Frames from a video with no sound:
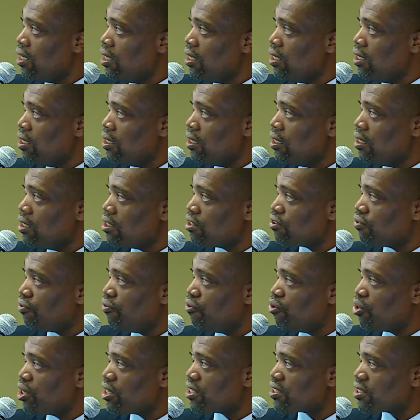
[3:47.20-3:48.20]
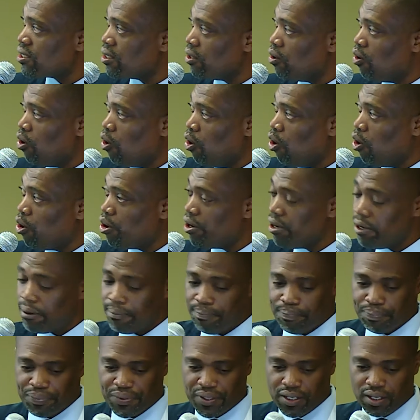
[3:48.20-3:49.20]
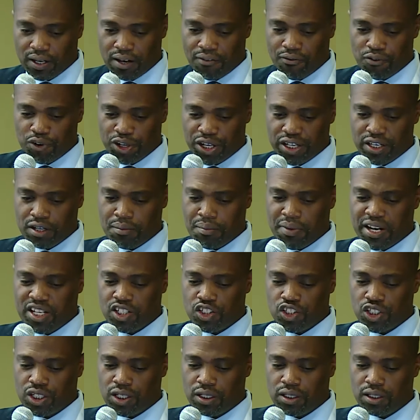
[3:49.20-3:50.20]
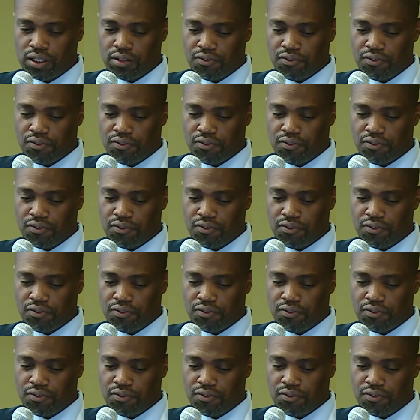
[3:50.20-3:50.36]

is focusing on, I've already mentioned